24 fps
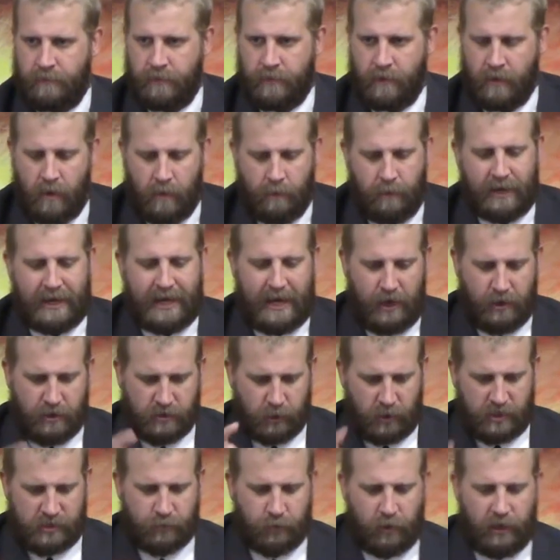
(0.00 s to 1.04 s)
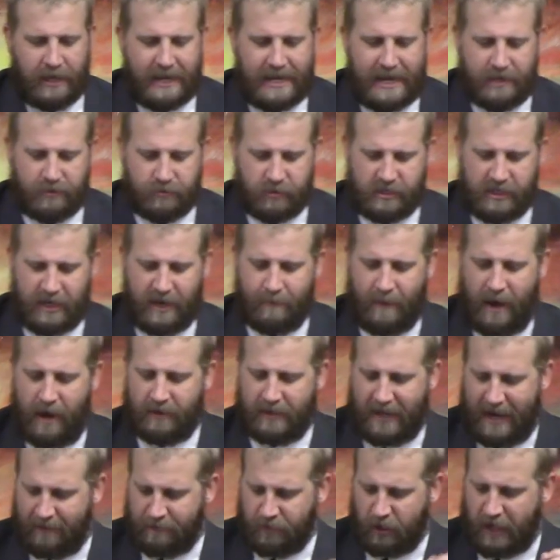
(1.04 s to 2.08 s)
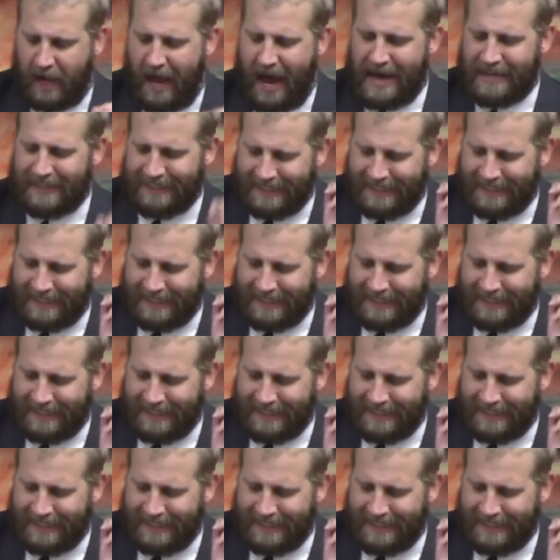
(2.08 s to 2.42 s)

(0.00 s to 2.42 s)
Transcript: But here's what's really interesting about that. After God